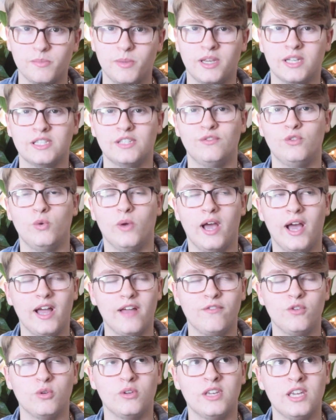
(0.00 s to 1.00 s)
Because if
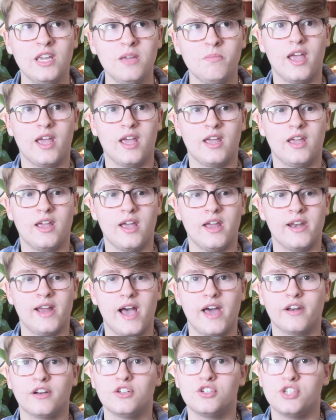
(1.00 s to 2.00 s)
you keep
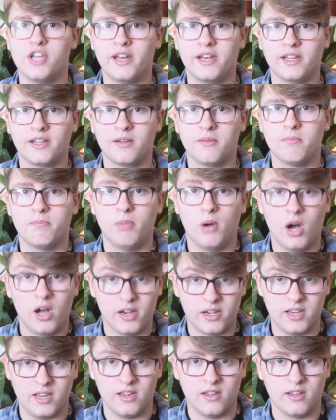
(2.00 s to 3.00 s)
an energetic
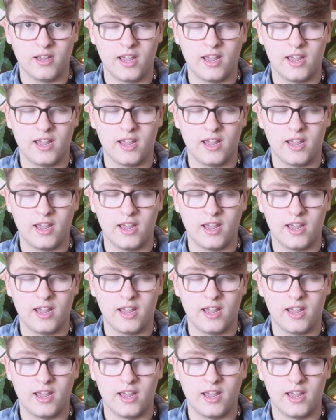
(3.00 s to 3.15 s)
body,